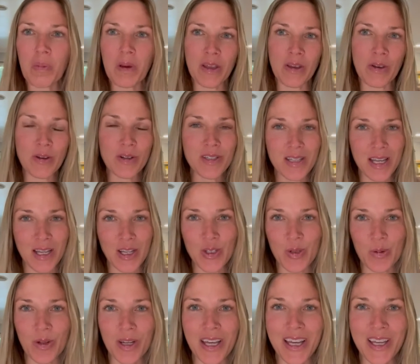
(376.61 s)
in your
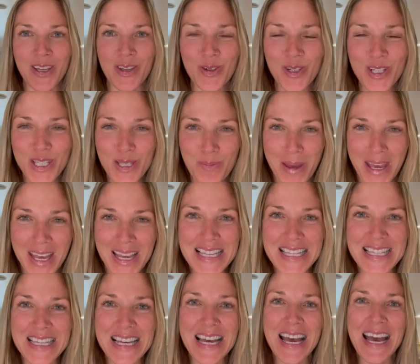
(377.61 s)
sanctuary, in your
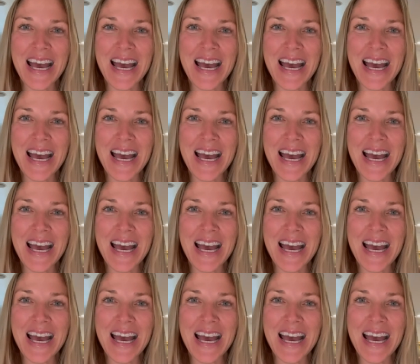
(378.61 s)
space,